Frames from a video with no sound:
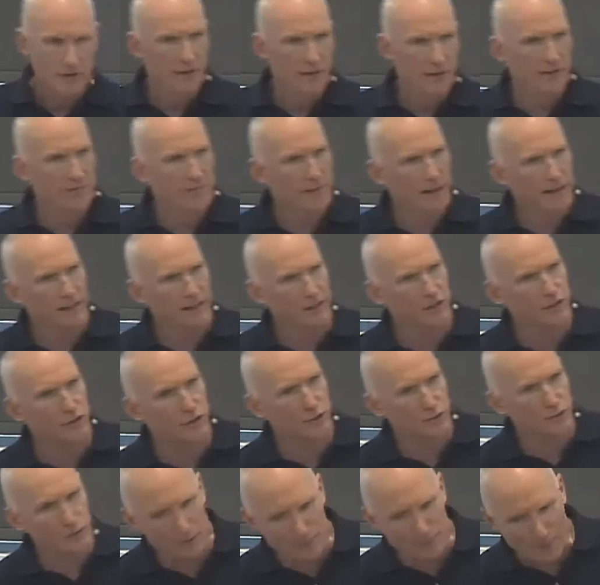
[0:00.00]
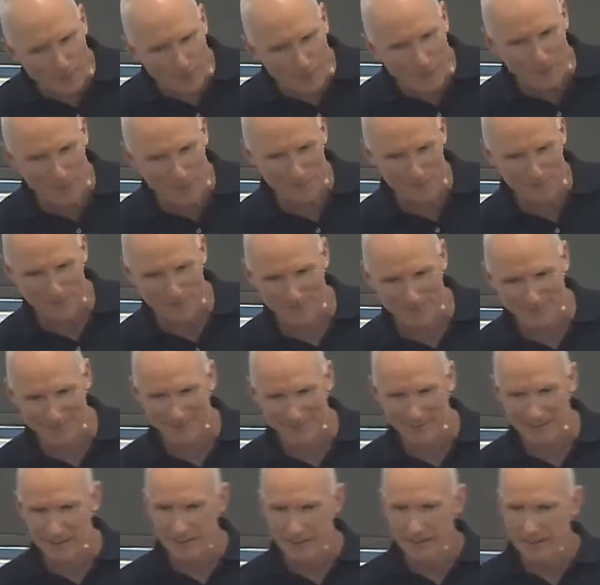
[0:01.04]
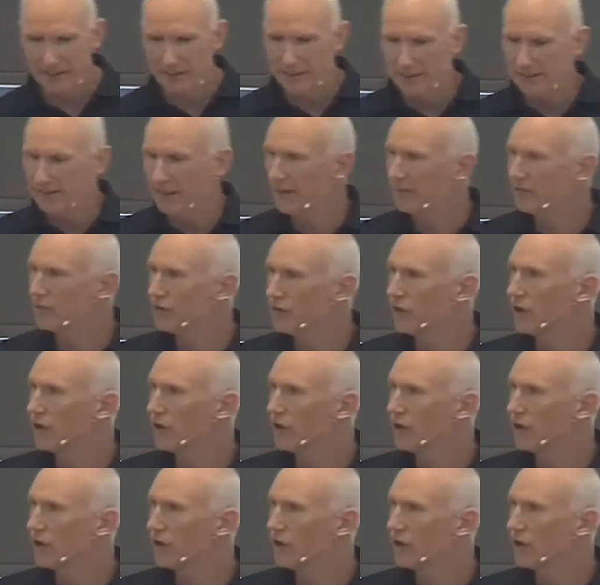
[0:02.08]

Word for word: They've made it doable. They've